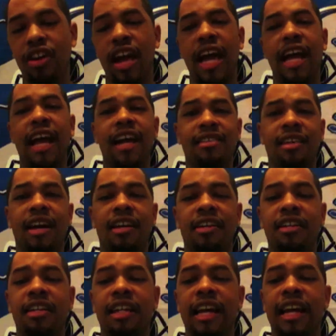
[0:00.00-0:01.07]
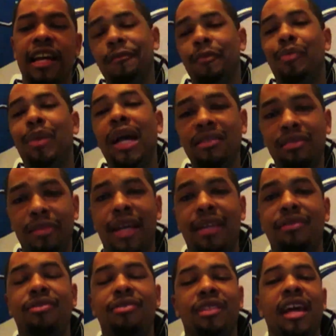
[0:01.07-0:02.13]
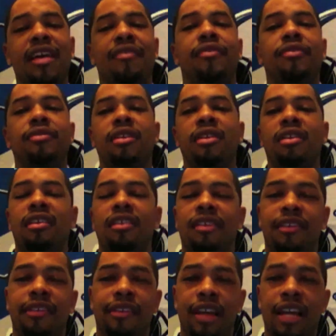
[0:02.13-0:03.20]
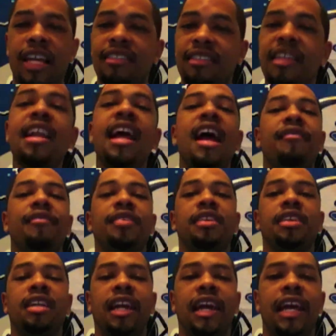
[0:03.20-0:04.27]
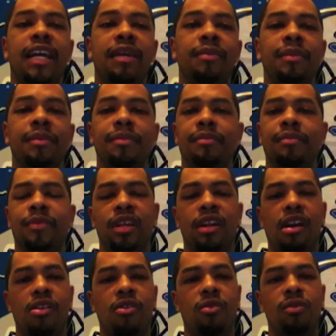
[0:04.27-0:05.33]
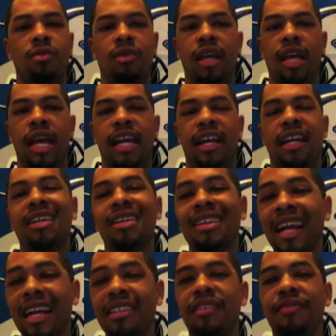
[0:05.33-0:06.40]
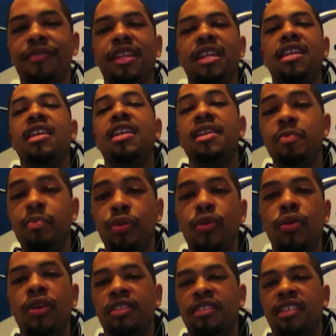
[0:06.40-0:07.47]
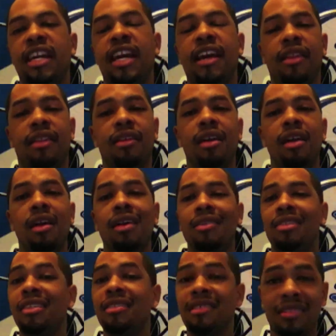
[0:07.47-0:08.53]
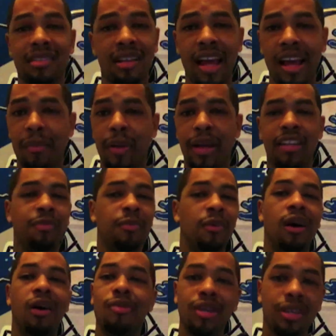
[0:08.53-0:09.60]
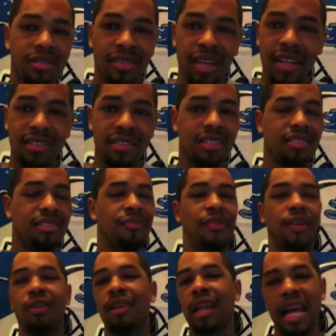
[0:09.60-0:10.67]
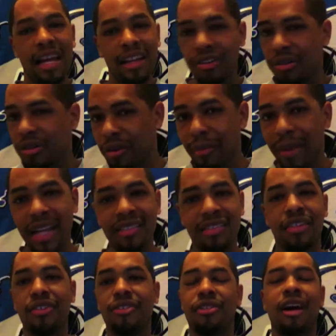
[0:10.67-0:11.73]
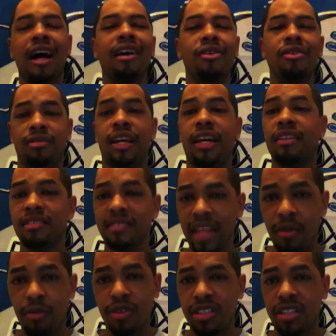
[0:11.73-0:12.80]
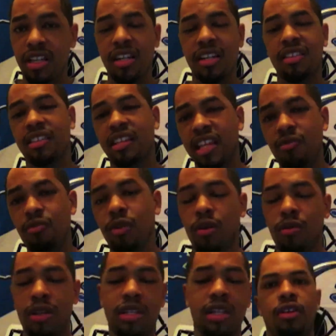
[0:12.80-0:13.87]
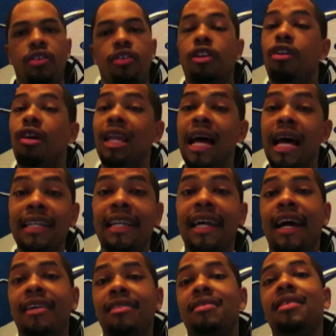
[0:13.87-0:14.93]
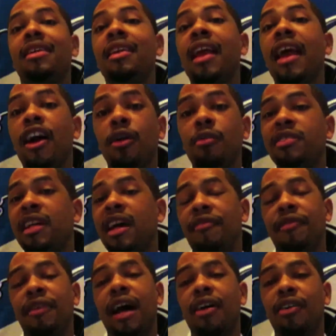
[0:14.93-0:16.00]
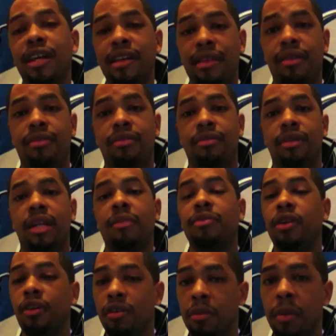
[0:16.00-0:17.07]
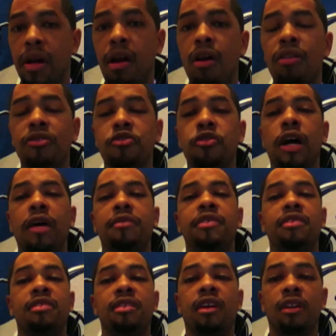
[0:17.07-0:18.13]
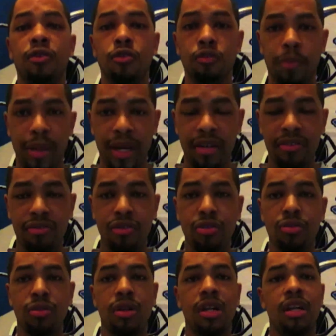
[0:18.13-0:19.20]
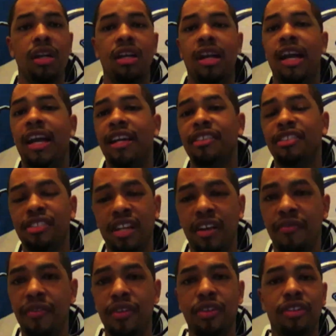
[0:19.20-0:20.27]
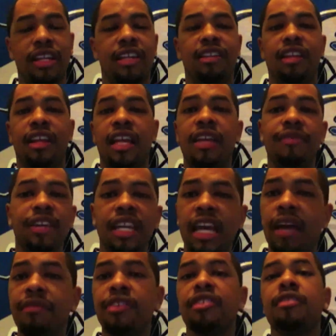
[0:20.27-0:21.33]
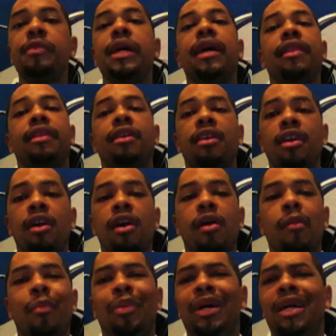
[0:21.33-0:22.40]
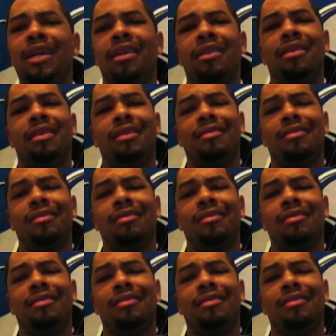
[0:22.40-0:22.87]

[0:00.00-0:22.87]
y'all guys had a good game. Back to Matthew Stafford. He didn't have a good game, and collectively he pulled it together. This isn't like baseball where you can take Justin Verlander or Max Scherzer out. You got to stay with your guns and keep rolling. A lot of guys didn't help Stafford out either. And I'm talking about all the drops. This includes Pettigrew and Scheffler and even Kevin Smith. But